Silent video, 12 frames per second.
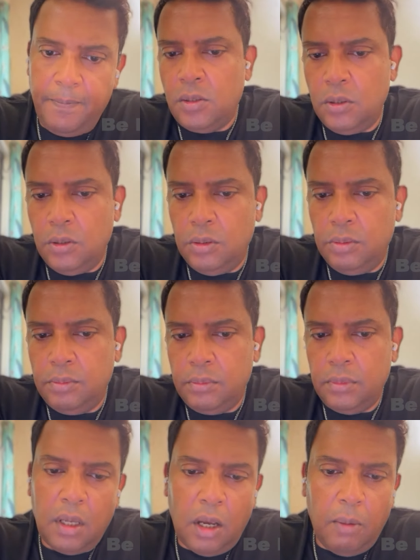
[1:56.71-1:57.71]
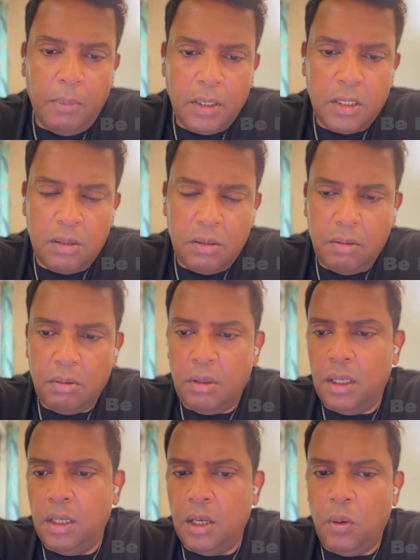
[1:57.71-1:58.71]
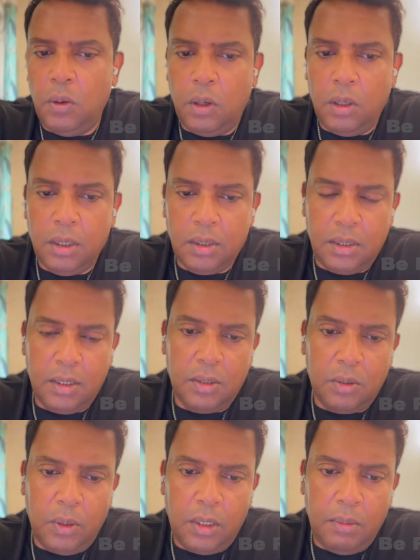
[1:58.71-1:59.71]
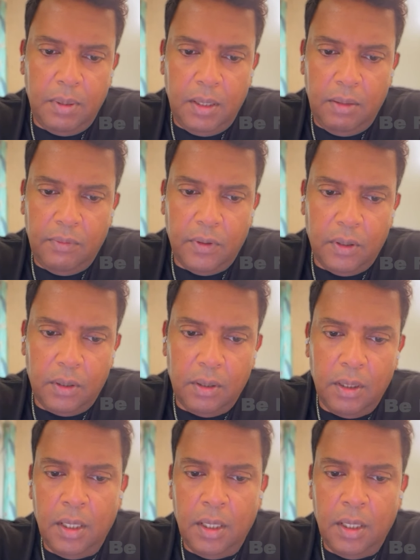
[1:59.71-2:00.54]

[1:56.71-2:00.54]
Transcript: So how much and how long is this going to be for,